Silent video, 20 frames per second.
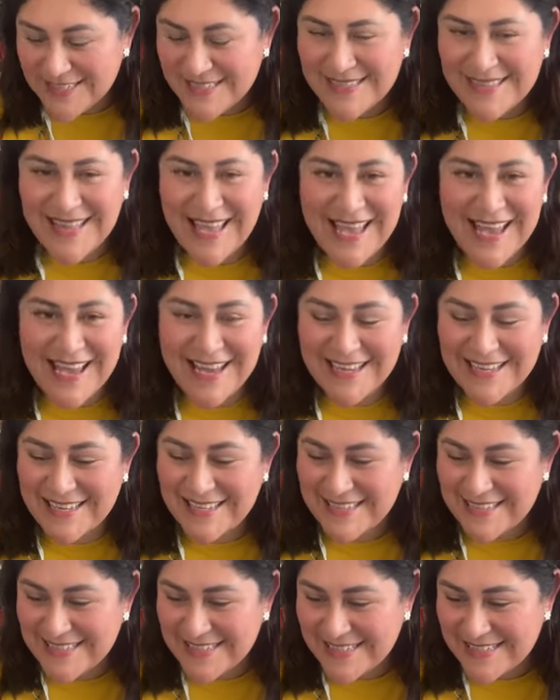That's
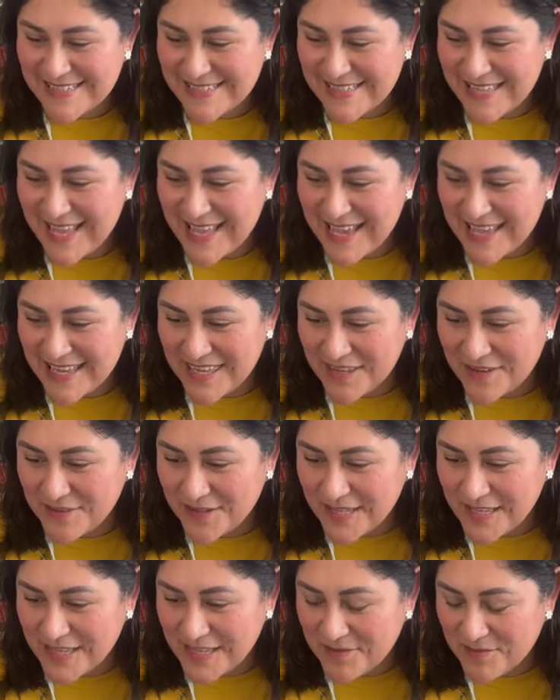nice. That's nice,
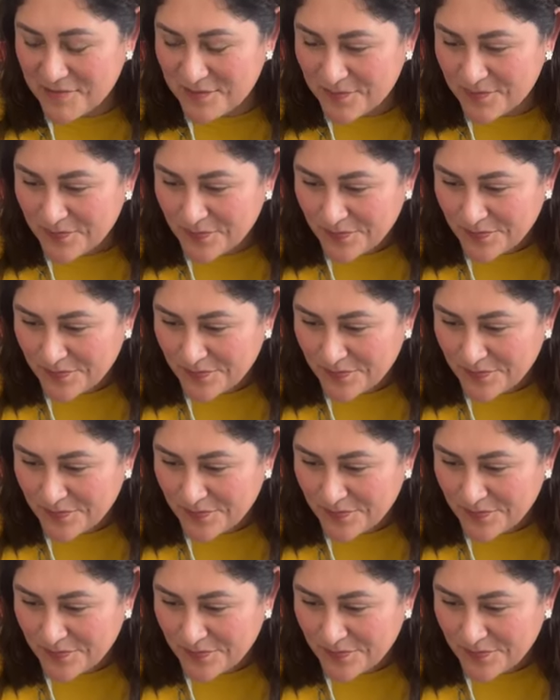Yuri.